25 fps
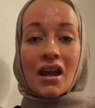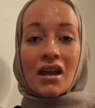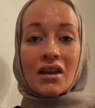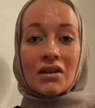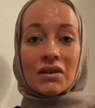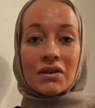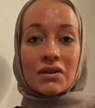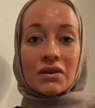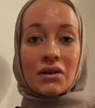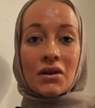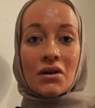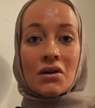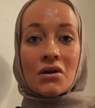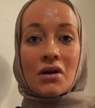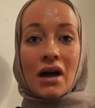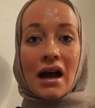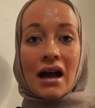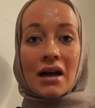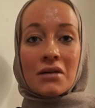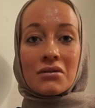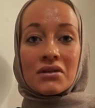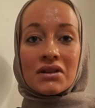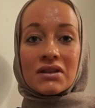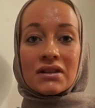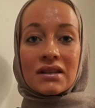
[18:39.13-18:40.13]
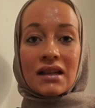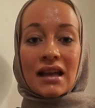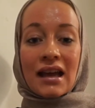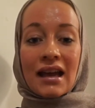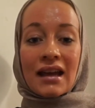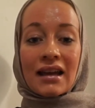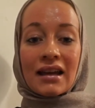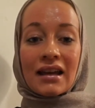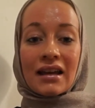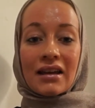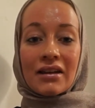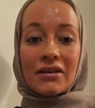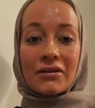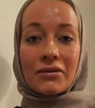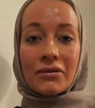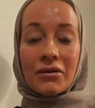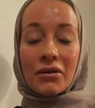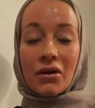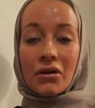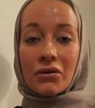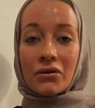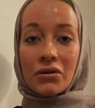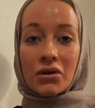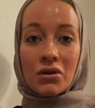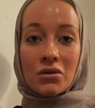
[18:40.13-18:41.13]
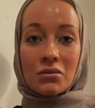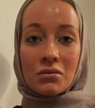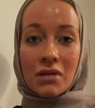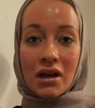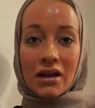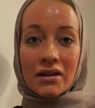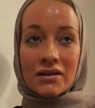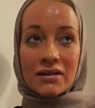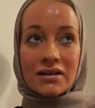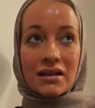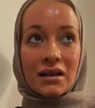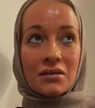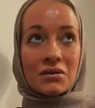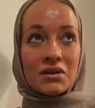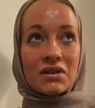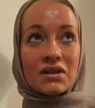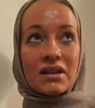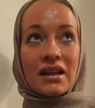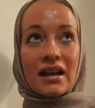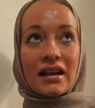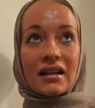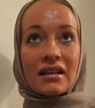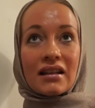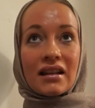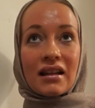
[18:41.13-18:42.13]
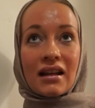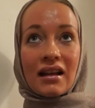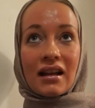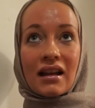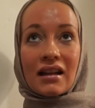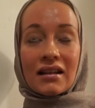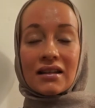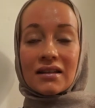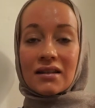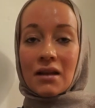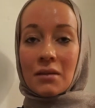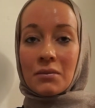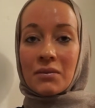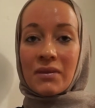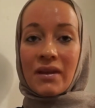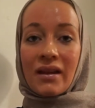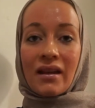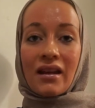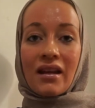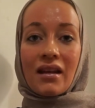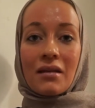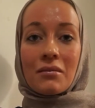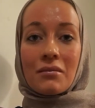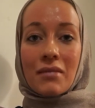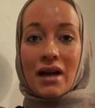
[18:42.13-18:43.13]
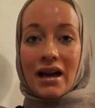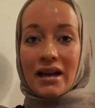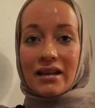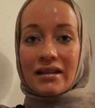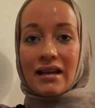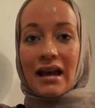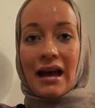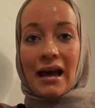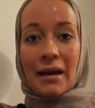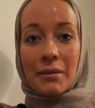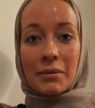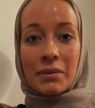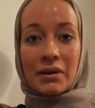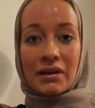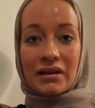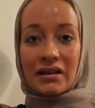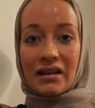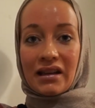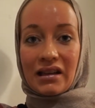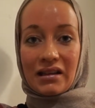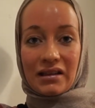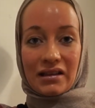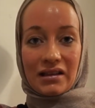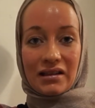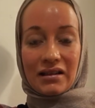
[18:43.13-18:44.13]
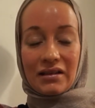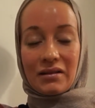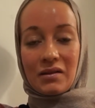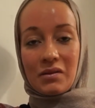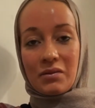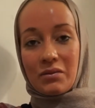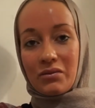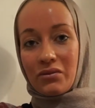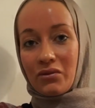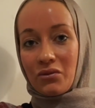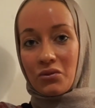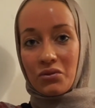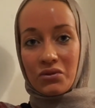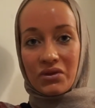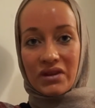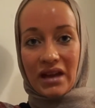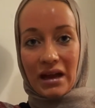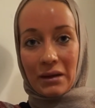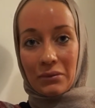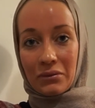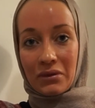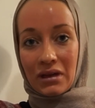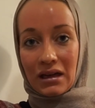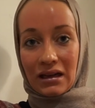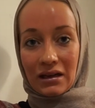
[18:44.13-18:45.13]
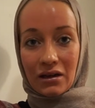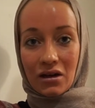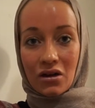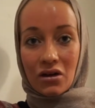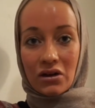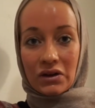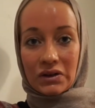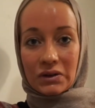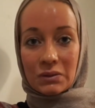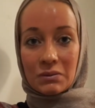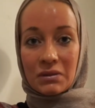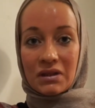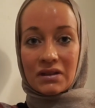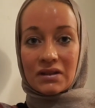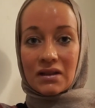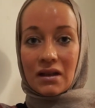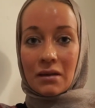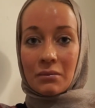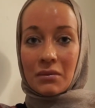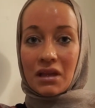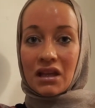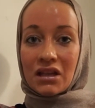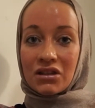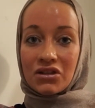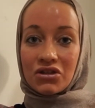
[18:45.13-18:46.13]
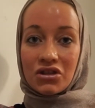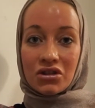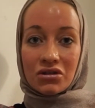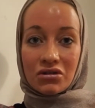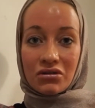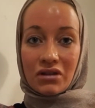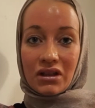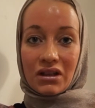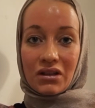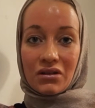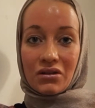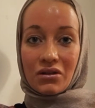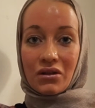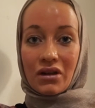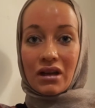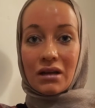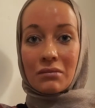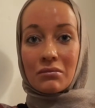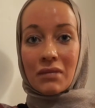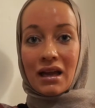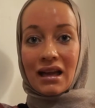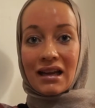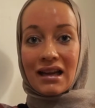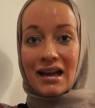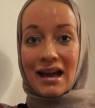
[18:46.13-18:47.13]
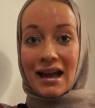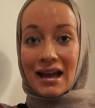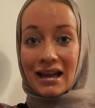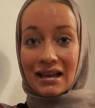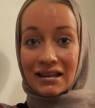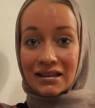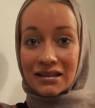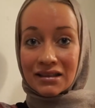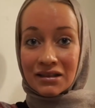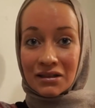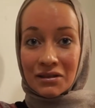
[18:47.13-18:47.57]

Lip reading: So I was like, for a few months, I was like thinking something might happen and that will cause me some injury, you know, in my legs.